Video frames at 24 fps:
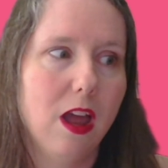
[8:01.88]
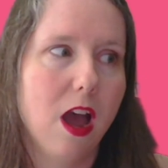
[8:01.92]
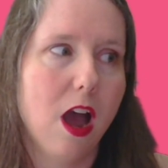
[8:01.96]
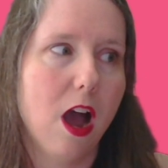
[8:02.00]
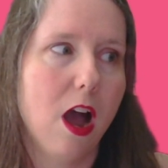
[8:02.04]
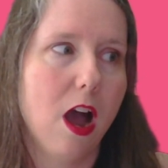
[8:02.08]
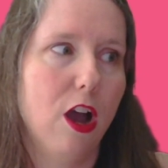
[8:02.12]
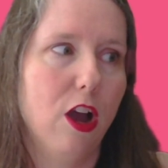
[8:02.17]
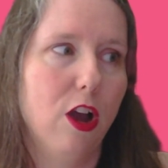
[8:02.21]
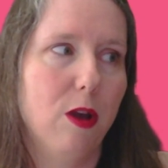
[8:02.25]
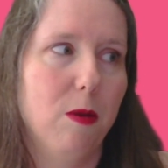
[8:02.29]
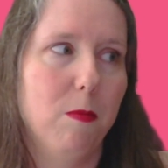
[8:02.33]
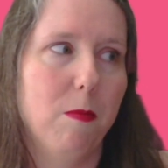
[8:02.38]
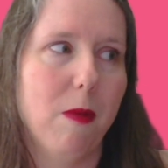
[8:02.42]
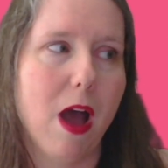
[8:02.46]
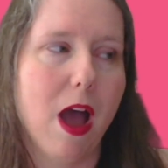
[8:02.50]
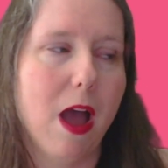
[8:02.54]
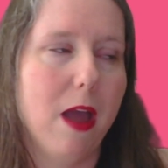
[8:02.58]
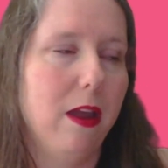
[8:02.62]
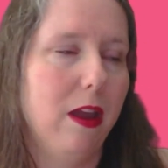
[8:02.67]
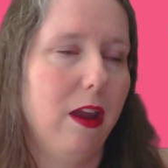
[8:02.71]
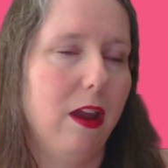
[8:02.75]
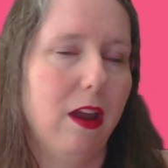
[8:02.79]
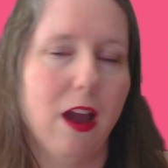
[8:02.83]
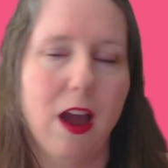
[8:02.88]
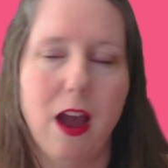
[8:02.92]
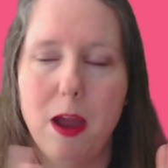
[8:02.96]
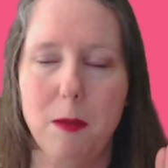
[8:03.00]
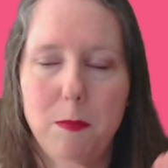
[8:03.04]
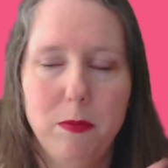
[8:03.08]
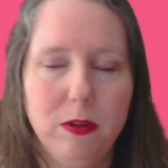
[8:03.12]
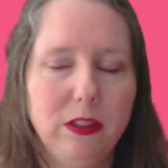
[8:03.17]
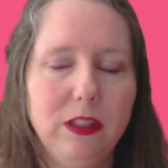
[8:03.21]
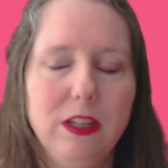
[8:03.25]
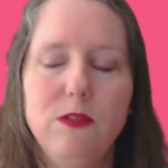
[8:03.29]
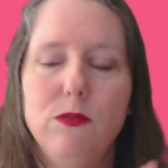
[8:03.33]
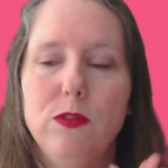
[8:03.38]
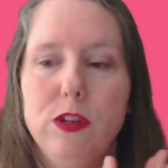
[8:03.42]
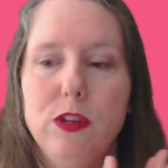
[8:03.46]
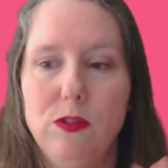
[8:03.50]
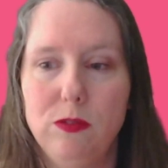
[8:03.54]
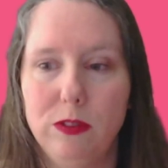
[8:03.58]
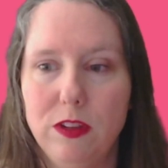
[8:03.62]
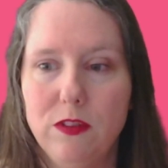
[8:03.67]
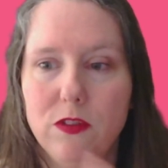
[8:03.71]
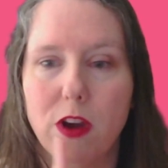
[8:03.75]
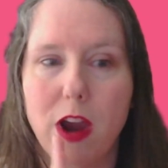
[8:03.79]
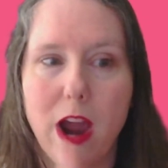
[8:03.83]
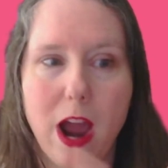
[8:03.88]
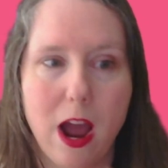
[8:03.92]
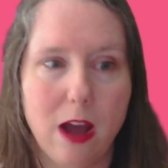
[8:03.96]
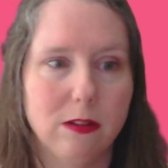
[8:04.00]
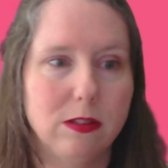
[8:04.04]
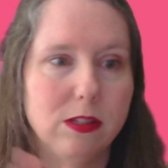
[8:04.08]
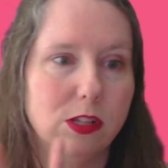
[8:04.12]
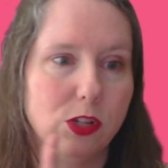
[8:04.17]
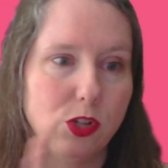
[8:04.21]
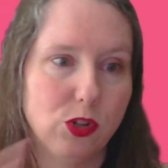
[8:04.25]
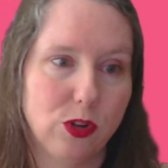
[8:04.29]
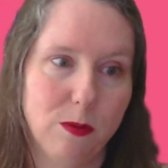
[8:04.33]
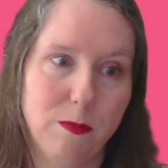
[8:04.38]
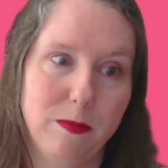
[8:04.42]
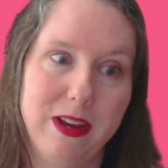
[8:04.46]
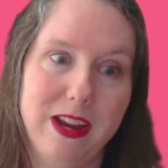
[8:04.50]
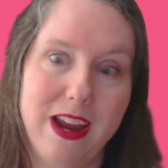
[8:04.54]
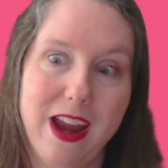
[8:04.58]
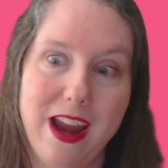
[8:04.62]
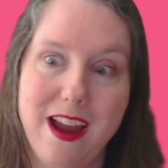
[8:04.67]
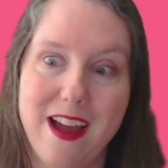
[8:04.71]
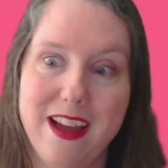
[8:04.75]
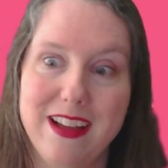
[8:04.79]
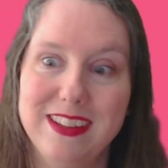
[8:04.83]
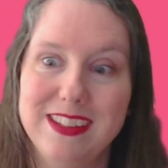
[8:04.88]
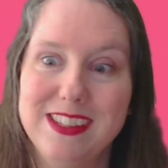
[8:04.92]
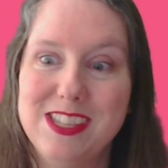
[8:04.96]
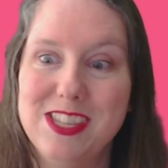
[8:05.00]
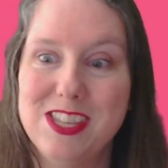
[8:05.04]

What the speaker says: I believe when you leave your house, the trip began.